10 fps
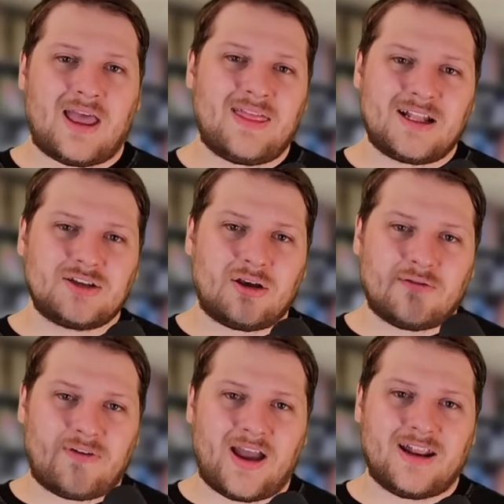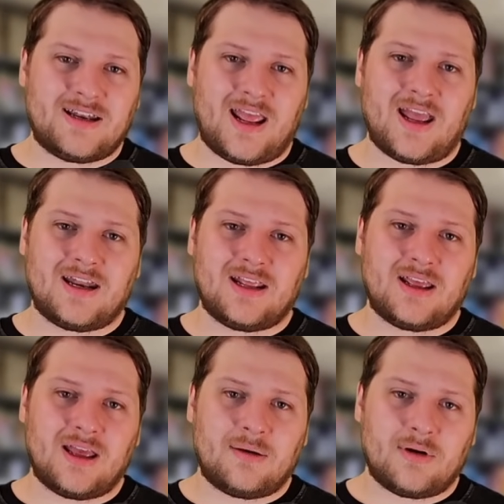that's all fine and dandy,
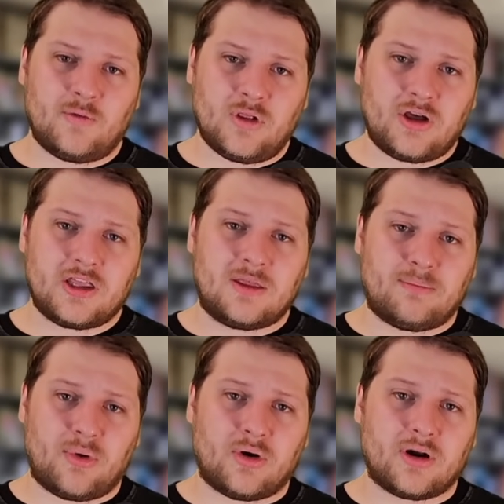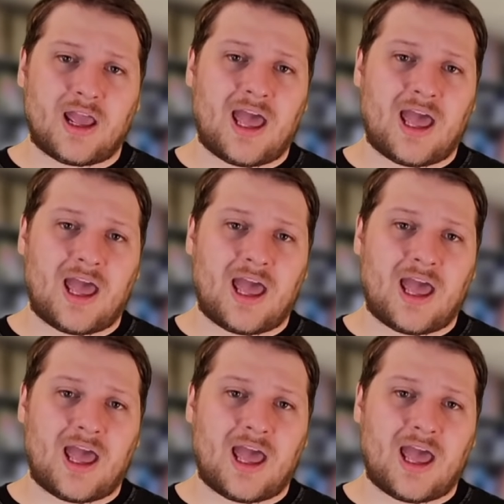but if we look at the board,